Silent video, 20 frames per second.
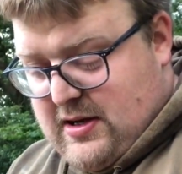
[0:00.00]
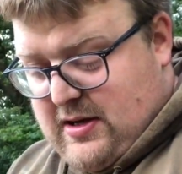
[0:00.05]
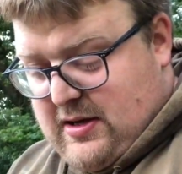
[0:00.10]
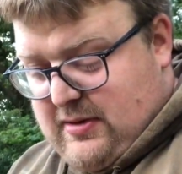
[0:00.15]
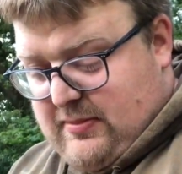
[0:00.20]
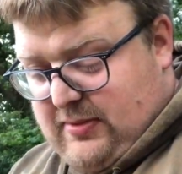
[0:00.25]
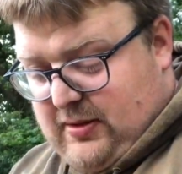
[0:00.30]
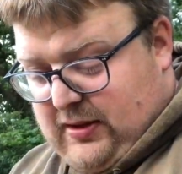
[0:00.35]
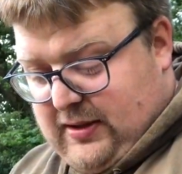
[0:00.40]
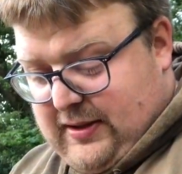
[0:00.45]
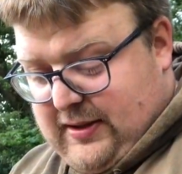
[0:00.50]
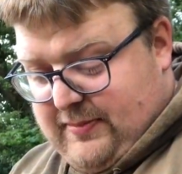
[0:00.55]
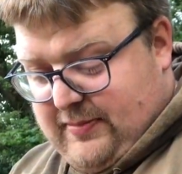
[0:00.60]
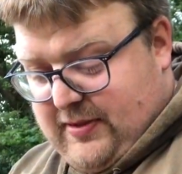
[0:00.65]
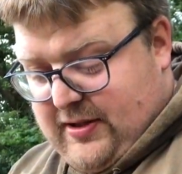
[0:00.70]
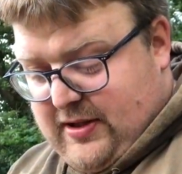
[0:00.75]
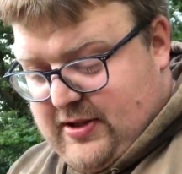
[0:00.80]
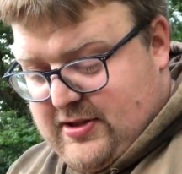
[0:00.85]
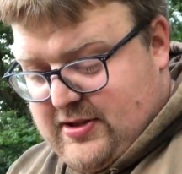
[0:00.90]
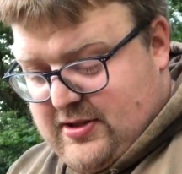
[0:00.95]
partly
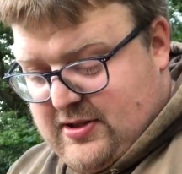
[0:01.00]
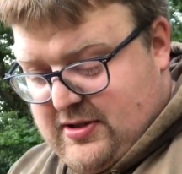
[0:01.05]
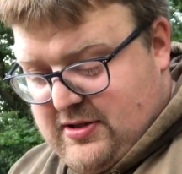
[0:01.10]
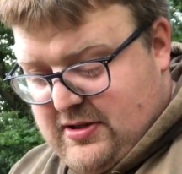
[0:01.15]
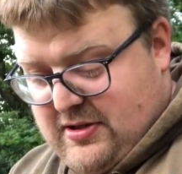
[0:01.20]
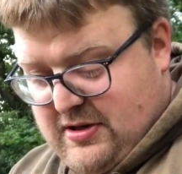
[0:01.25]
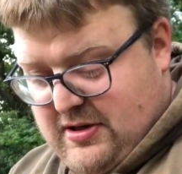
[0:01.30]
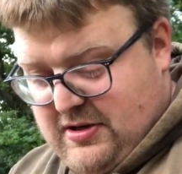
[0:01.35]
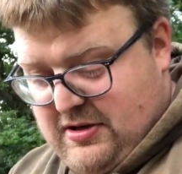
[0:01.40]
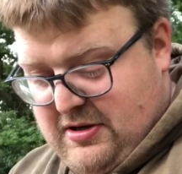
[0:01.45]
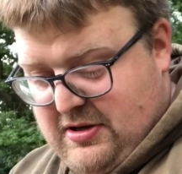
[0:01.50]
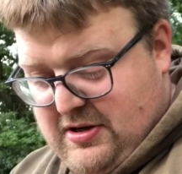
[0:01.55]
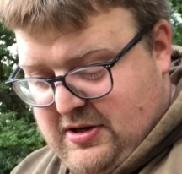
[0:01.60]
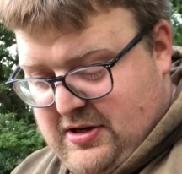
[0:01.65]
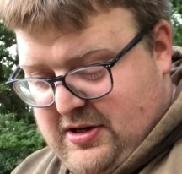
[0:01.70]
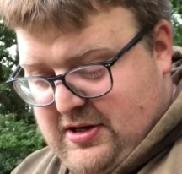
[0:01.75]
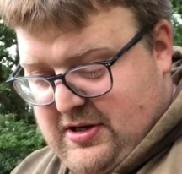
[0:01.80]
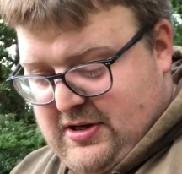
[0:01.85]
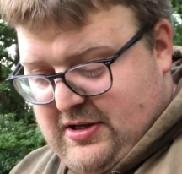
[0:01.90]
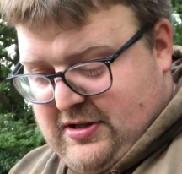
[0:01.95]
because
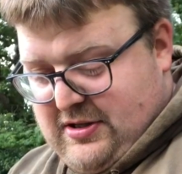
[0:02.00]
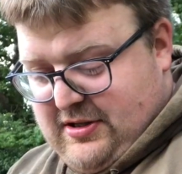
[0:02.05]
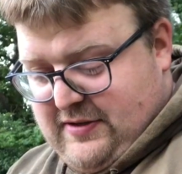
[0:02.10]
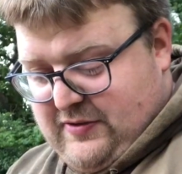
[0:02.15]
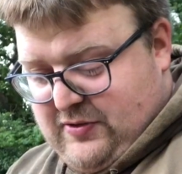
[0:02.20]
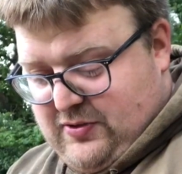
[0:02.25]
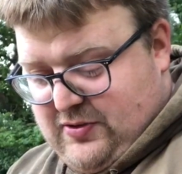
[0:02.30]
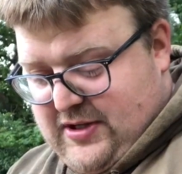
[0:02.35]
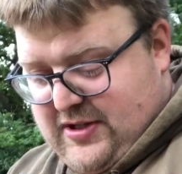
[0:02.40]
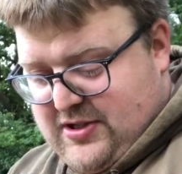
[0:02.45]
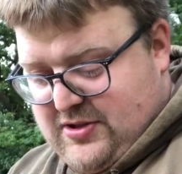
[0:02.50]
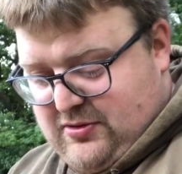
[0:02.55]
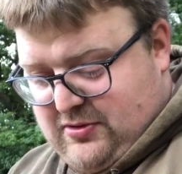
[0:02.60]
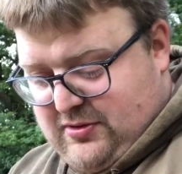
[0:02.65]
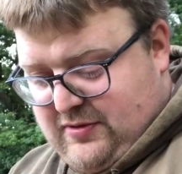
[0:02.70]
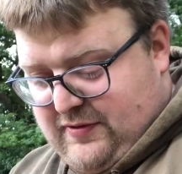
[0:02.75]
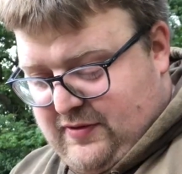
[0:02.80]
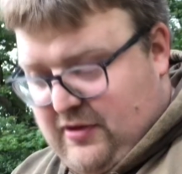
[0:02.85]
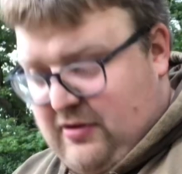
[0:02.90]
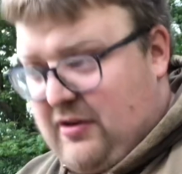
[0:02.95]
of all this sort
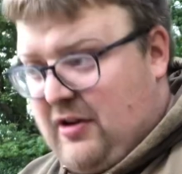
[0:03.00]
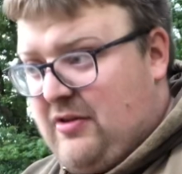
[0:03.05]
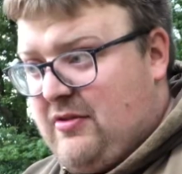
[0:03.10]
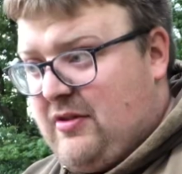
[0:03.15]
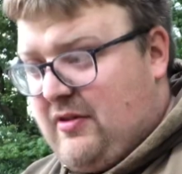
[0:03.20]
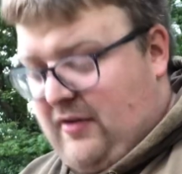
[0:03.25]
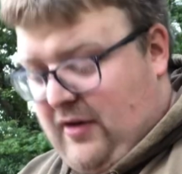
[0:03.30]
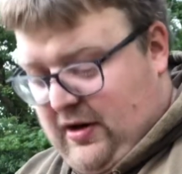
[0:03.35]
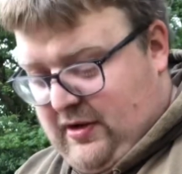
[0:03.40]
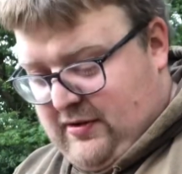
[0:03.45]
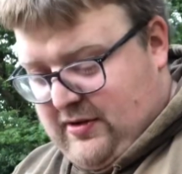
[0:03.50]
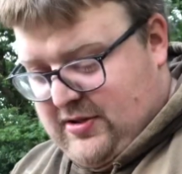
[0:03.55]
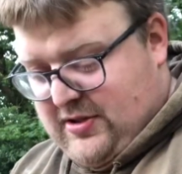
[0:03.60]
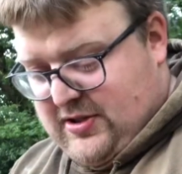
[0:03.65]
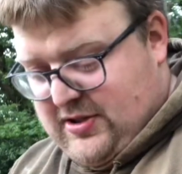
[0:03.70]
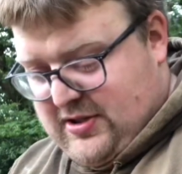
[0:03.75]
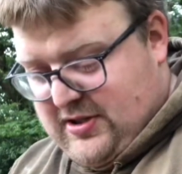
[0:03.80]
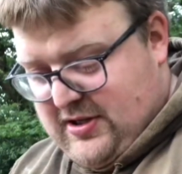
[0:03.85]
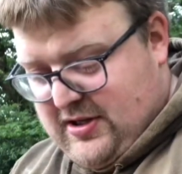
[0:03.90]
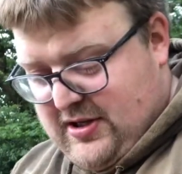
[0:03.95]
of
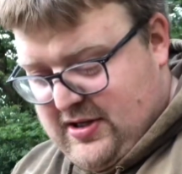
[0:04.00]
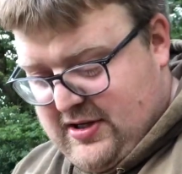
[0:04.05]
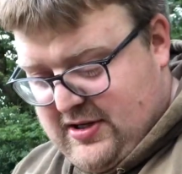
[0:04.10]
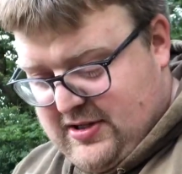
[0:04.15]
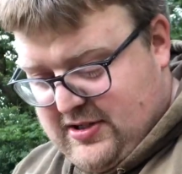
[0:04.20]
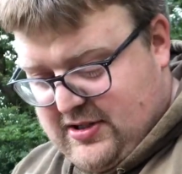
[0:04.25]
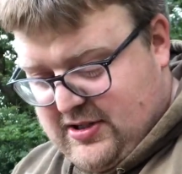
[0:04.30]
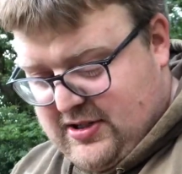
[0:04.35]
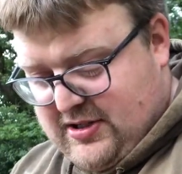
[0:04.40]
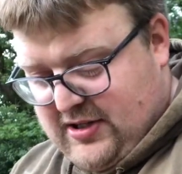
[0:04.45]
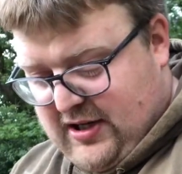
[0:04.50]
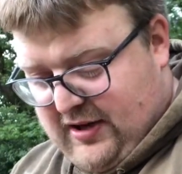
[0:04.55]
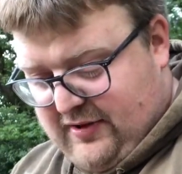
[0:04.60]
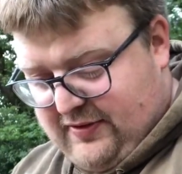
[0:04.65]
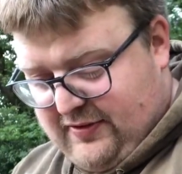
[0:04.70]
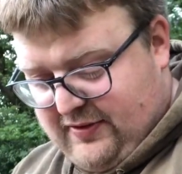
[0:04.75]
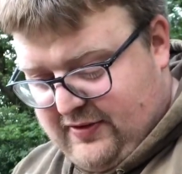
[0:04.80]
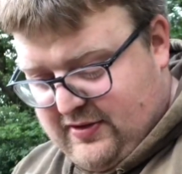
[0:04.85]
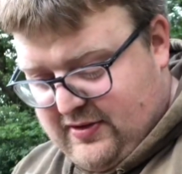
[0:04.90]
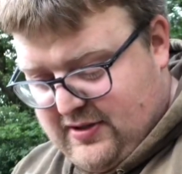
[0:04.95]
coronavirus
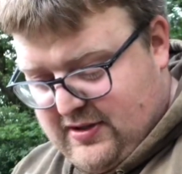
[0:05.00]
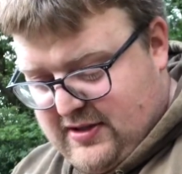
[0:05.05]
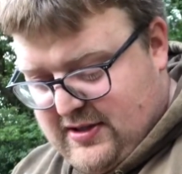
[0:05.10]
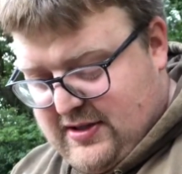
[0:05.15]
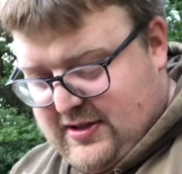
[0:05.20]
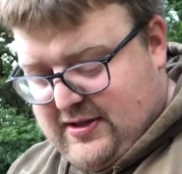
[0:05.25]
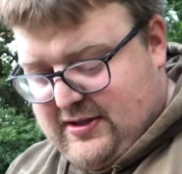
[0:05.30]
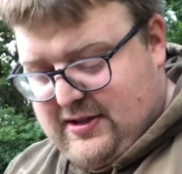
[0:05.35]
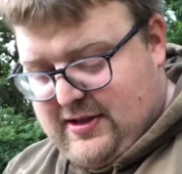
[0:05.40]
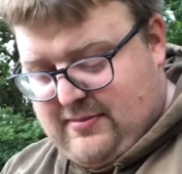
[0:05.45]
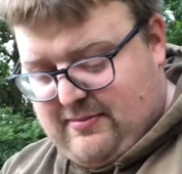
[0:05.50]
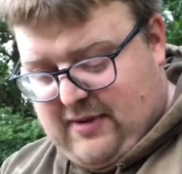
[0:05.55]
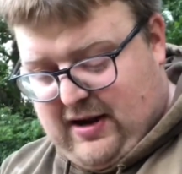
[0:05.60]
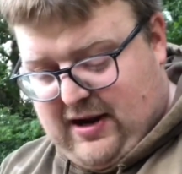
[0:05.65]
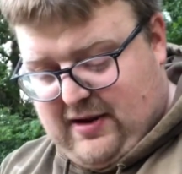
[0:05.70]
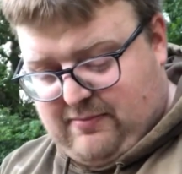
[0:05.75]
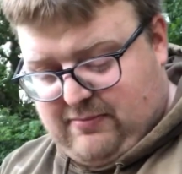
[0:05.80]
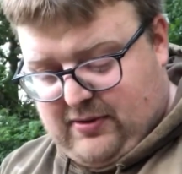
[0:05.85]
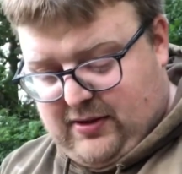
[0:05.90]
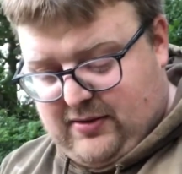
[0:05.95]
stuff the amount
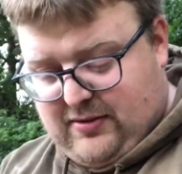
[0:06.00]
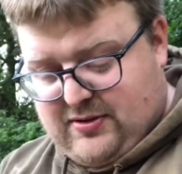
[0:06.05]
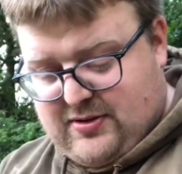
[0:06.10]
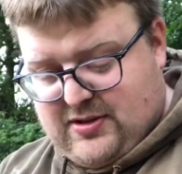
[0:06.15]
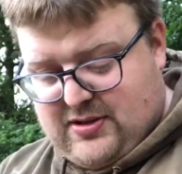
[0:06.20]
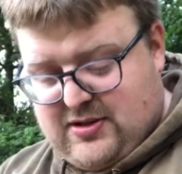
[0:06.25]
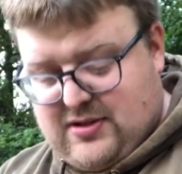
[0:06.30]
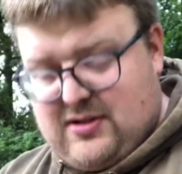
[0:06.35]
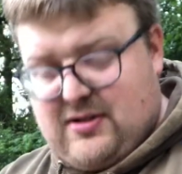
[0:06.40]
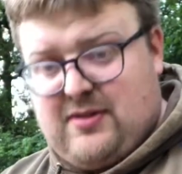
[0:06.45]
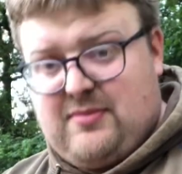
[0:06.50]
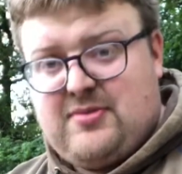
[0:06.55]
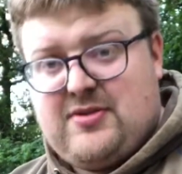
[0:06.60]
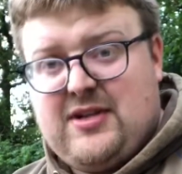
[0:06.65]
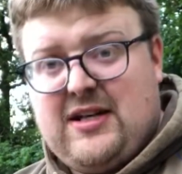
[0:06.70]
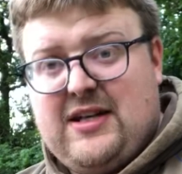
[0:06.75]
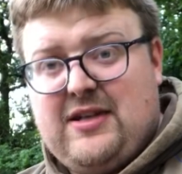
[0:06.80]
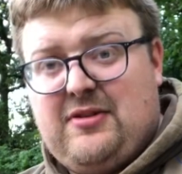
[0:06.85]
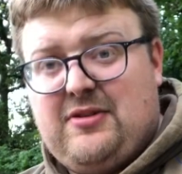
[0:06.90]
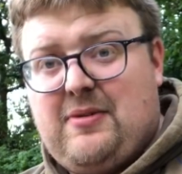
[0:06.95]
of blokes I'm
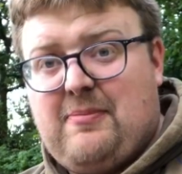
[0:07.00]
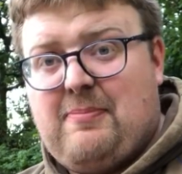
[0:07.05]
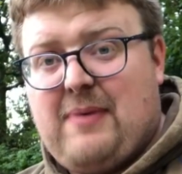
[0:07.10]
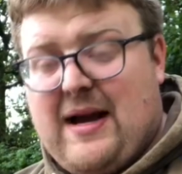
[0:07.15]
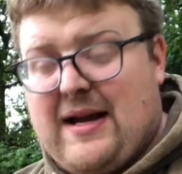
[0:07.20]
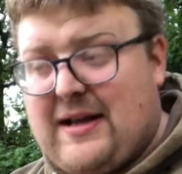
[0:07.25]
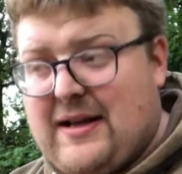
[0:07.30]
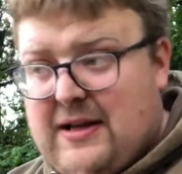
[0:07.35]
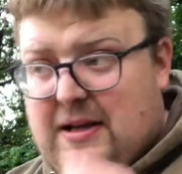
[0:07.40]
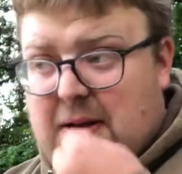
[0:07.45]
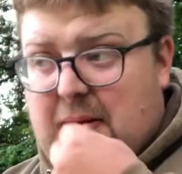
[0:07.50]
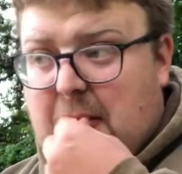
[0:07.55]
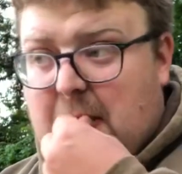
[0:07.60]
seeing on the bank